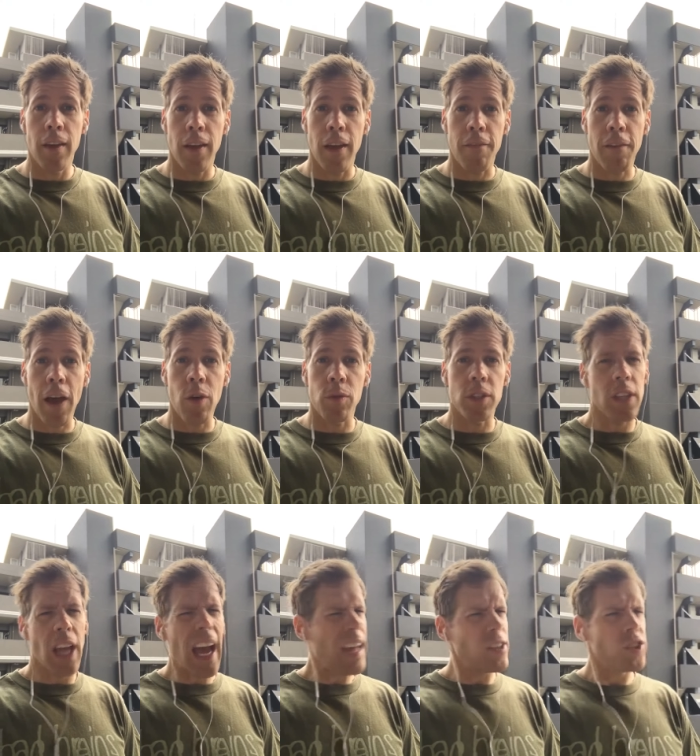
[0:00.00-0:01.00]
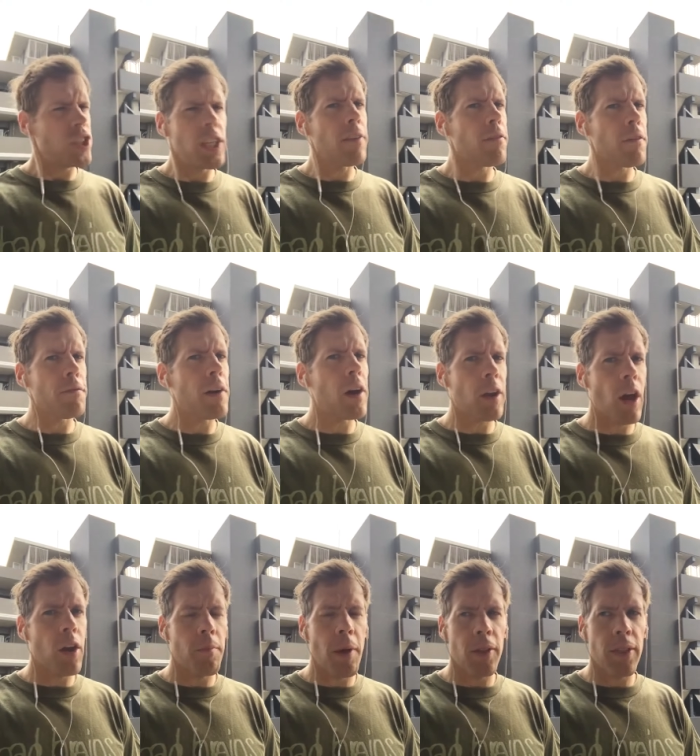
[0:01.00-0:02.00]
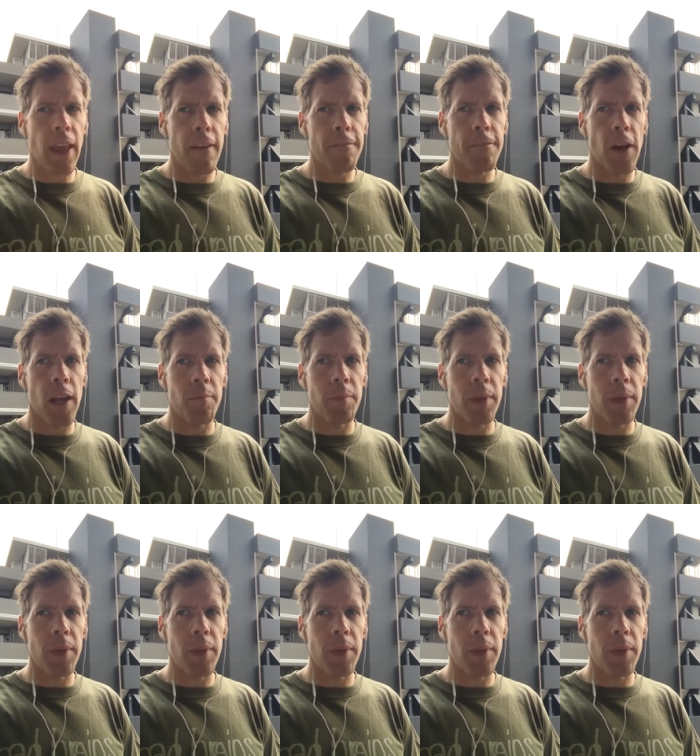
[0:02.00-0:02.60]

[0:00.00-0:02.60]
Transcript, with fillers: If I, I, she never found out about that fight